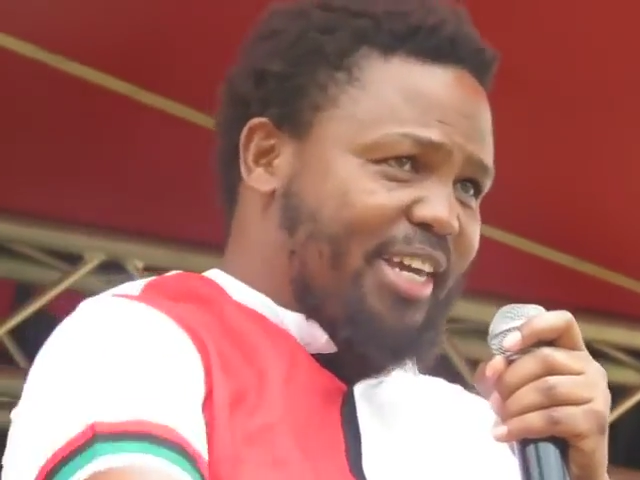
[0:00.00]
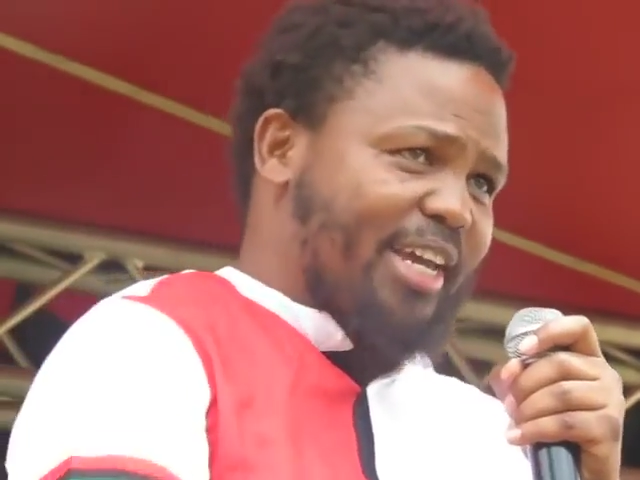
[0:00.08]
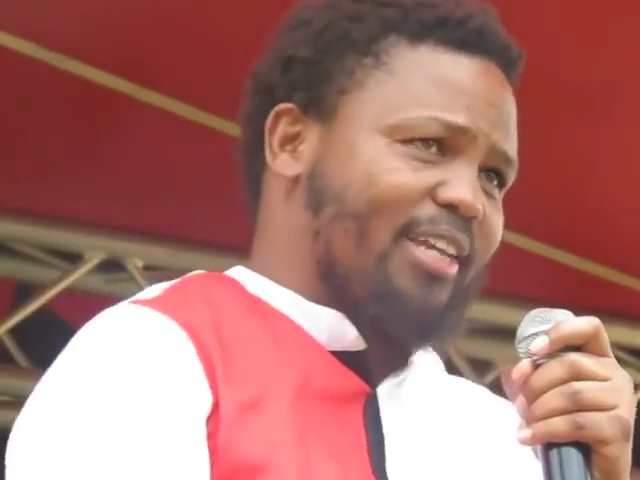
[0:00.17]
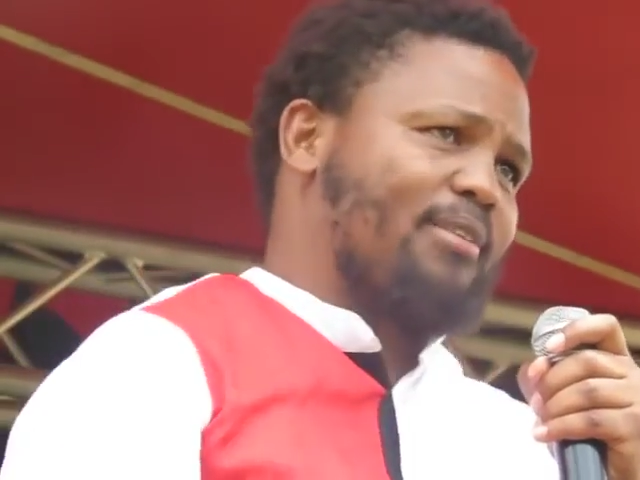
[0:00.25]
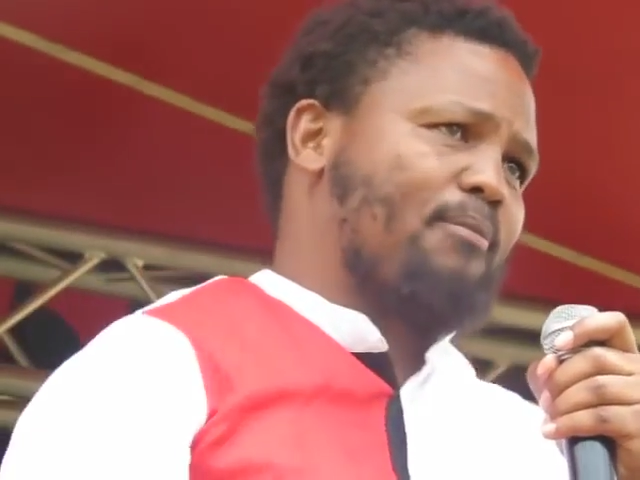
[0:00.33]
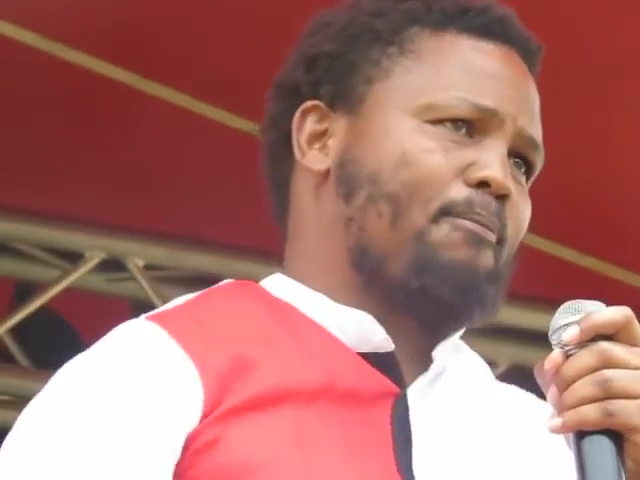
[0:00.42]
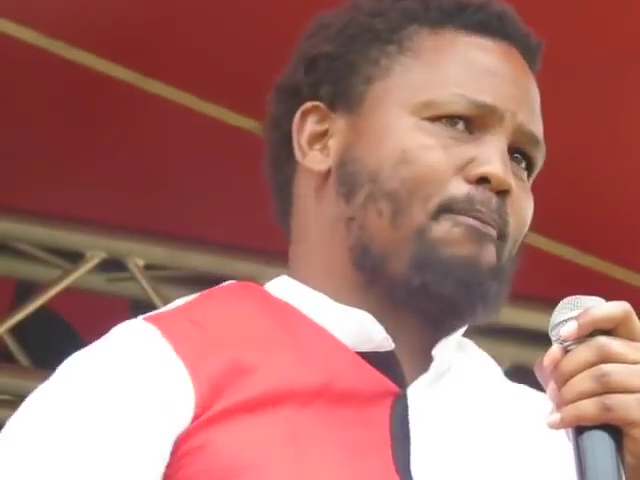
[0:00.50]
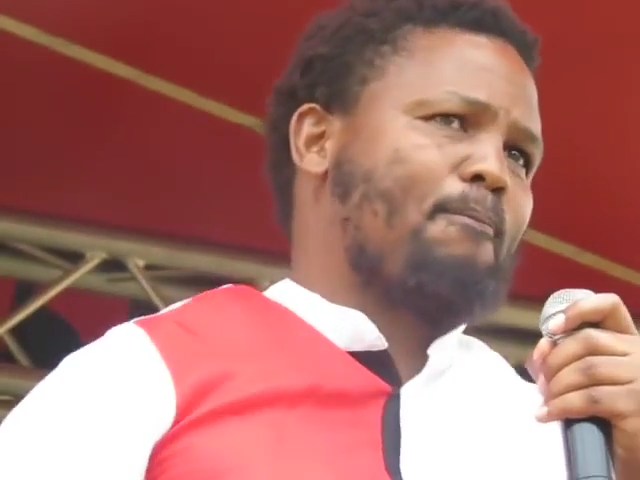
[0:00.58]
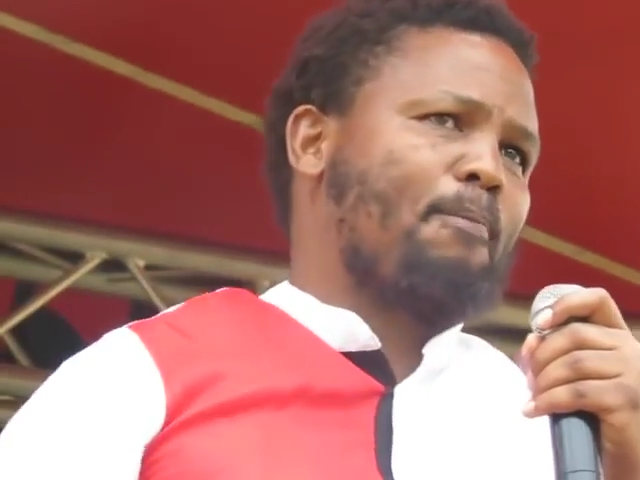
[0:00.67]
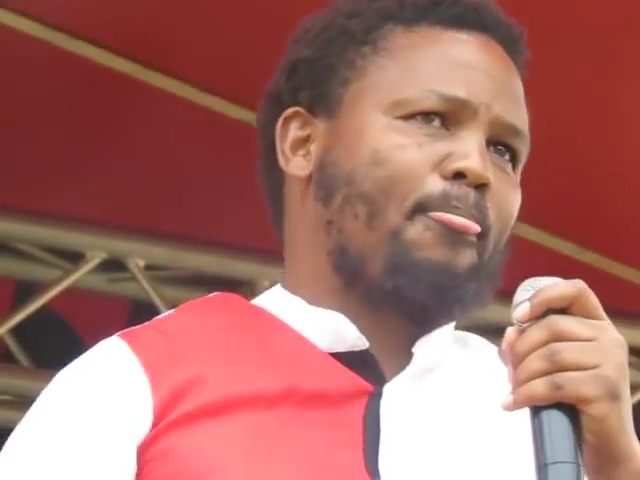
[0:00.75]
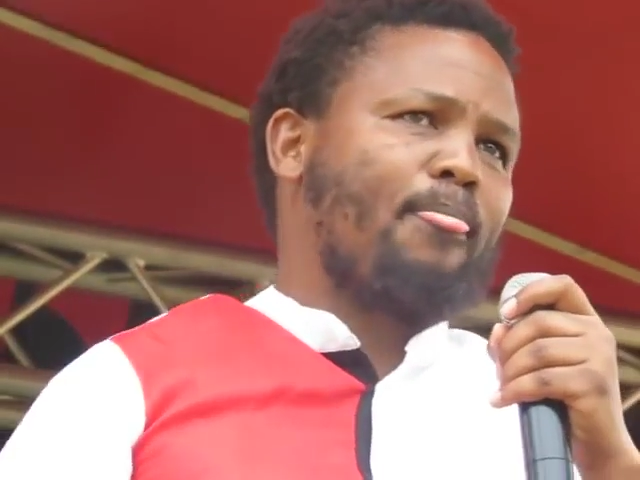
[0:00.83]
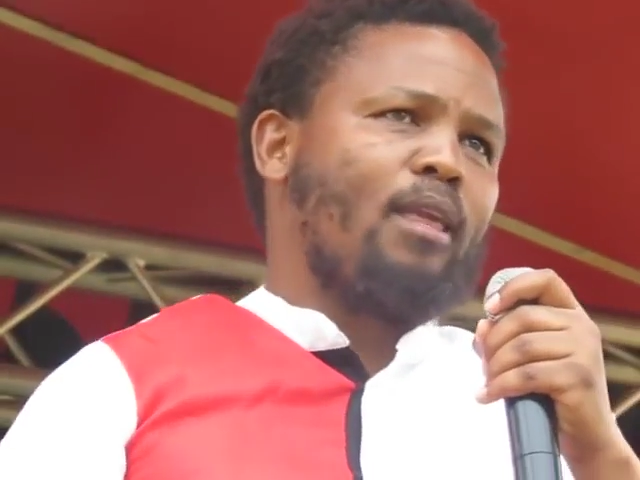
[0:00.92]
here.
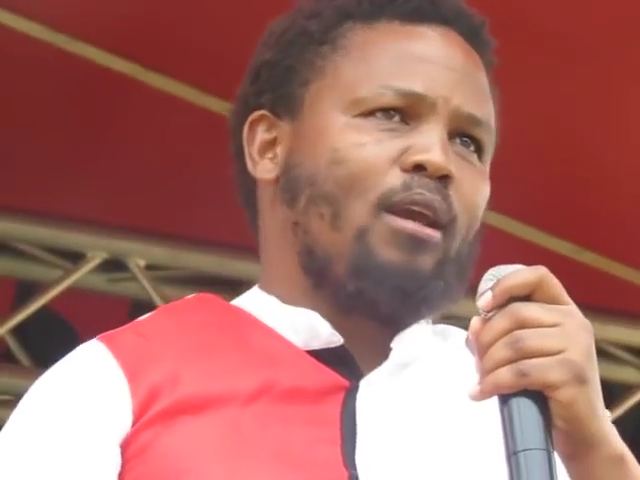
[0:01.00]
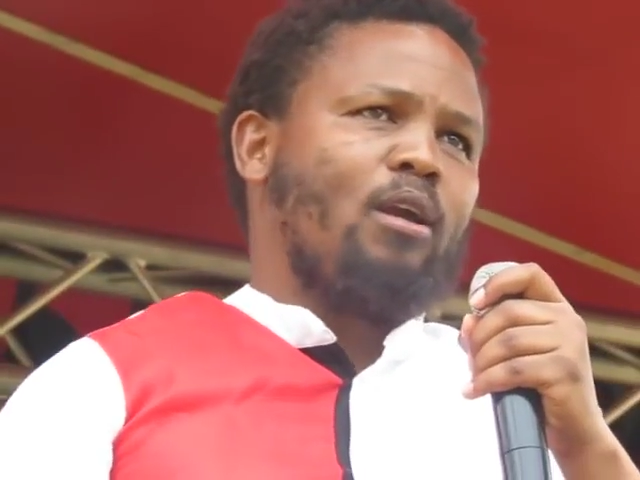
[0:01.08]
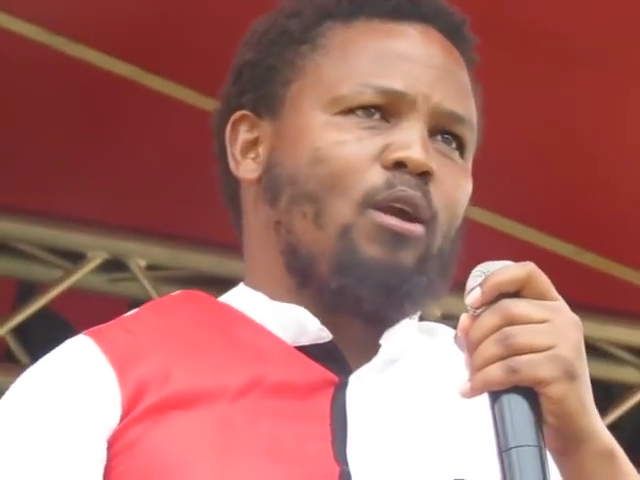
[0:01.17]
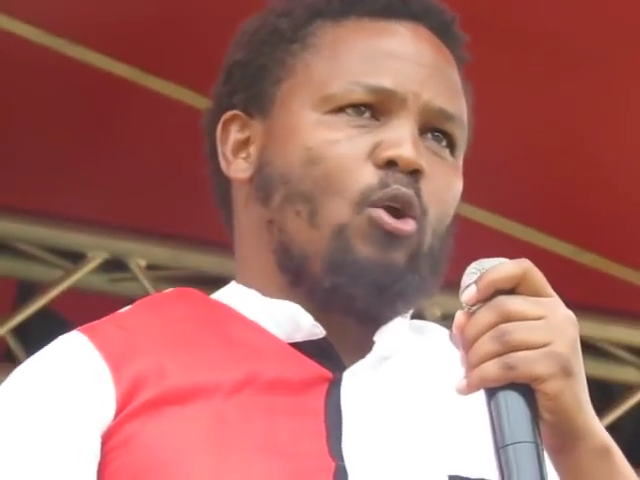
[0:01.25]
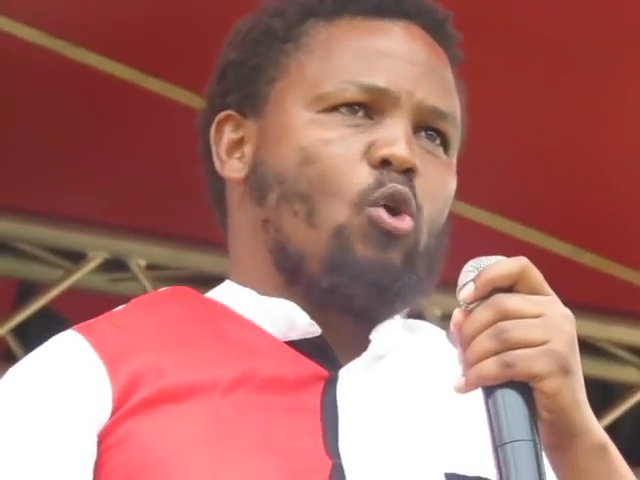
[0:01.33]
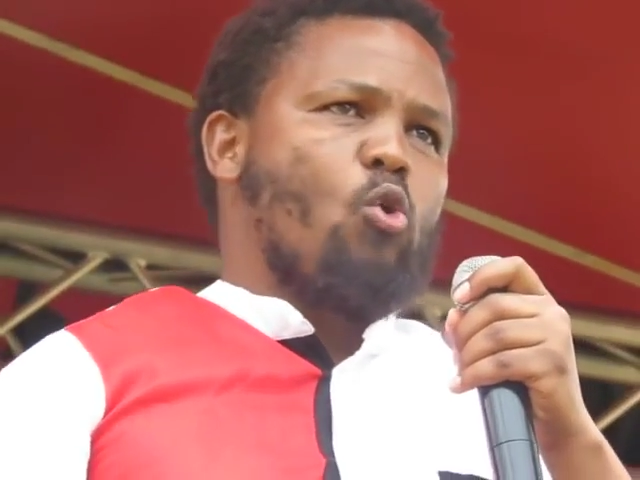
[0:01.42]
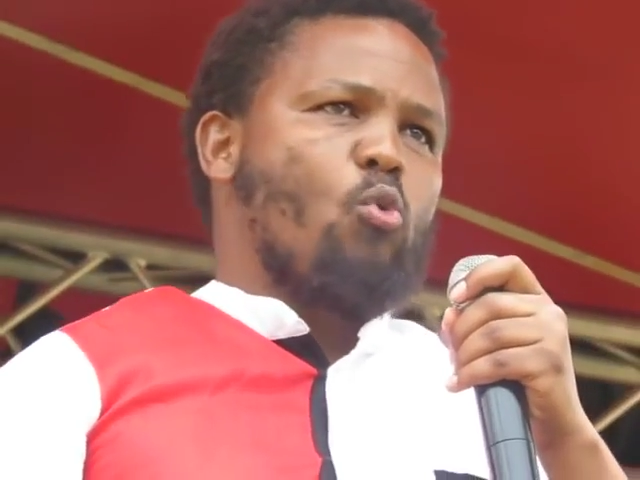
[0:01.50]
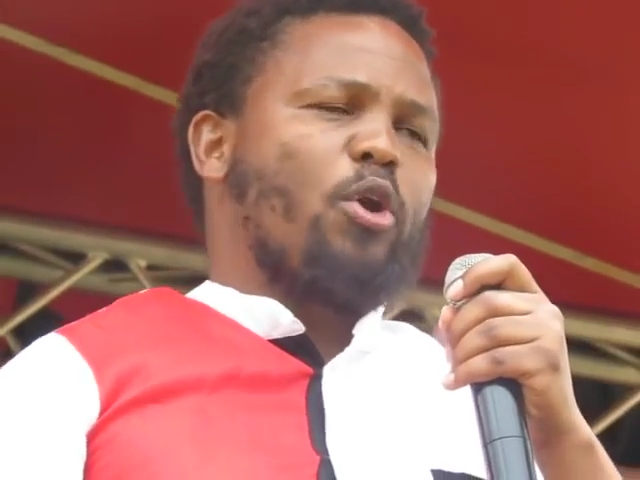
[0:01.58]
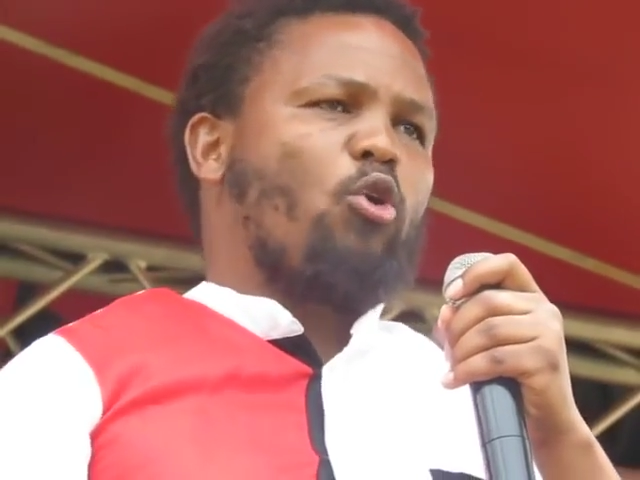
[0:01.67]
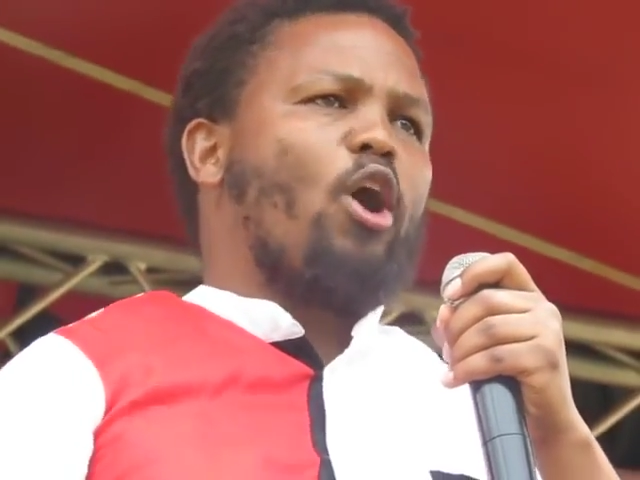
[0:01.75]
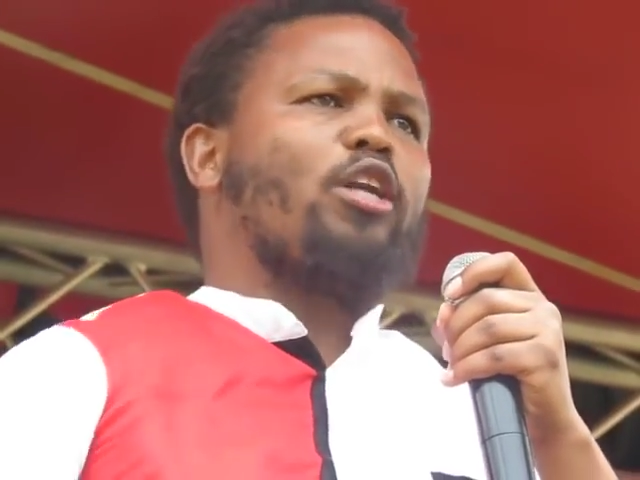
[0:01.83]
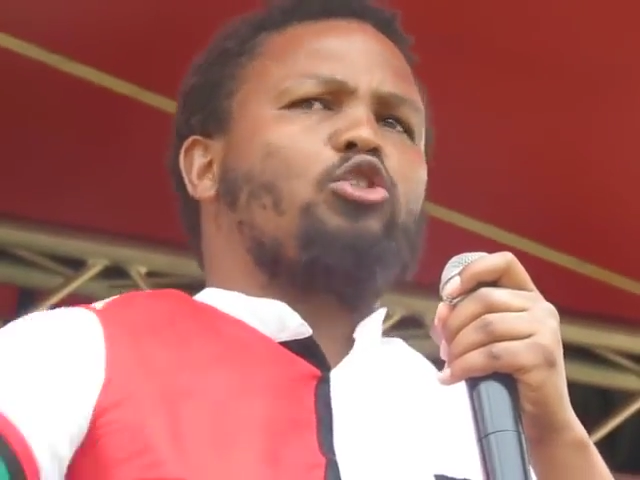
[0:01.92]
We're
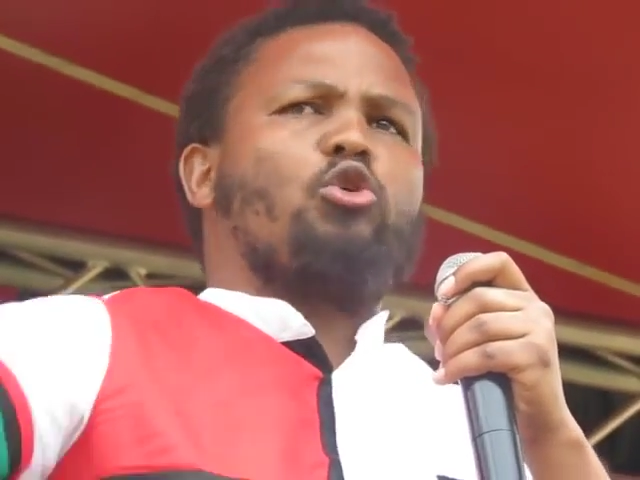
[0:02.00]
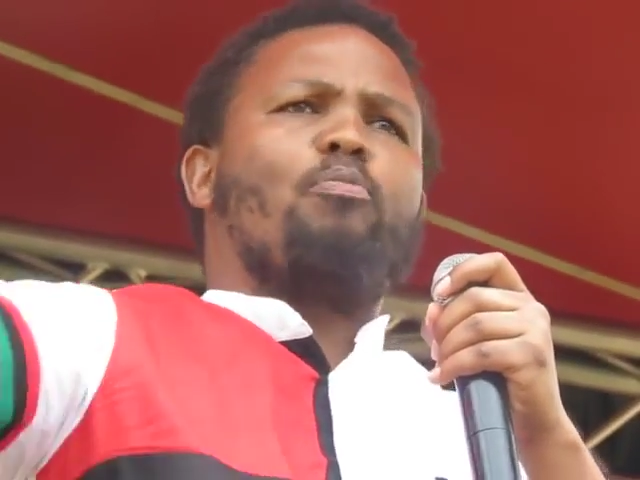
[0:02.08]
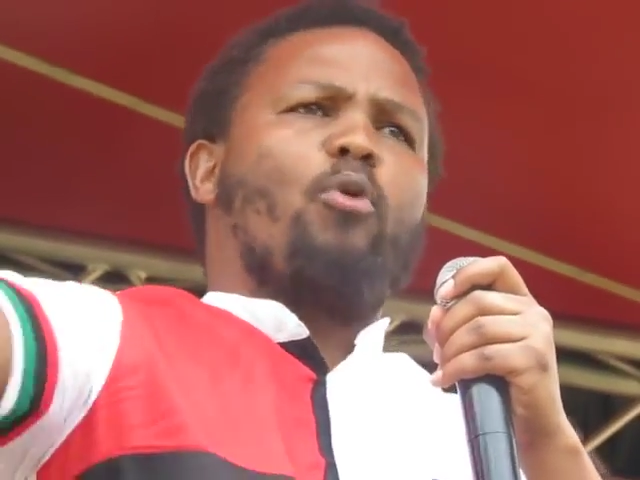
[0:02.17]
going to